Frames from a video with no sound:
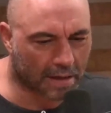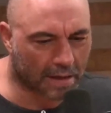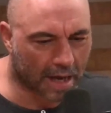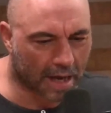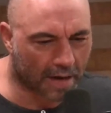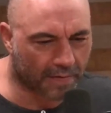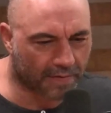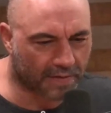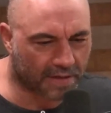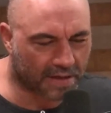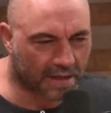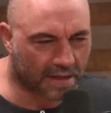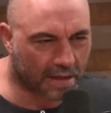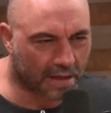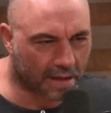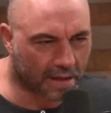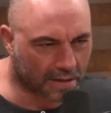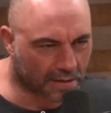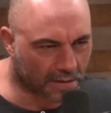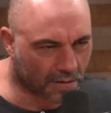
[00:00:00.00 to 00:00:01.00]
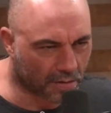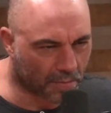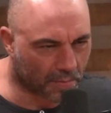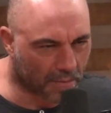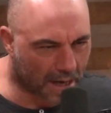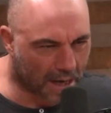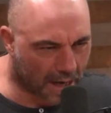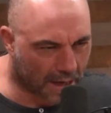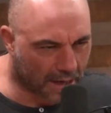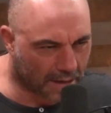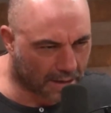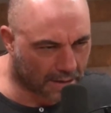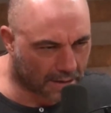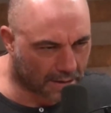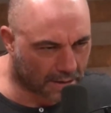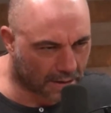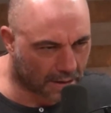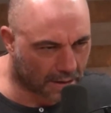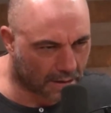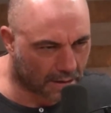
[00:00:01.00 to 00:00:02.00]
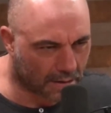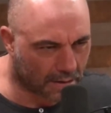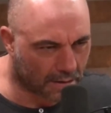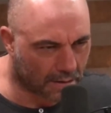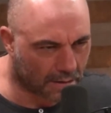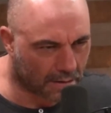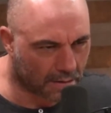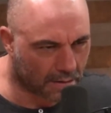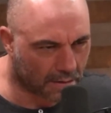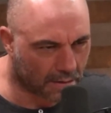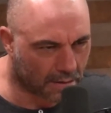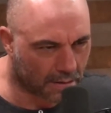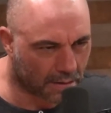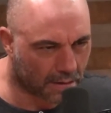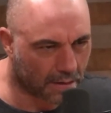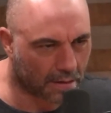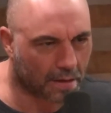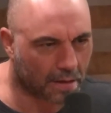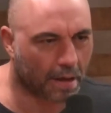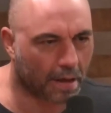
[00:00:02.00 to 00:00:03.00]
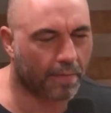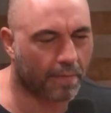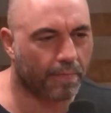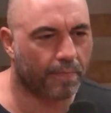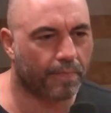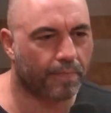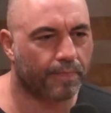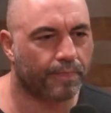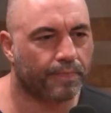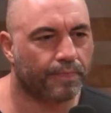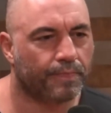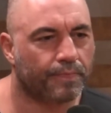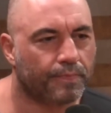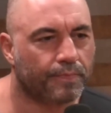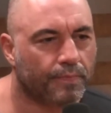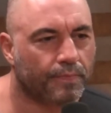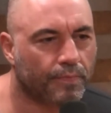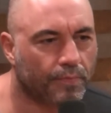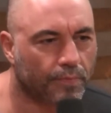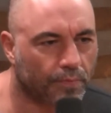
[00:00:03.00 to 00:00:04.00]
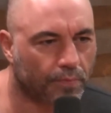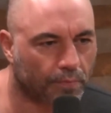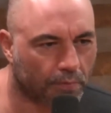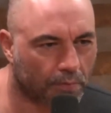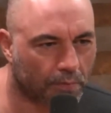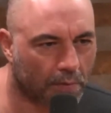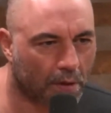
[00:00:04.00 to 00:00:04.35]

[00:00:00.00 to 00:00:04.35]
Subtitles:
kind of see things that are behind the sun? Yeah. Okay. So light bends around the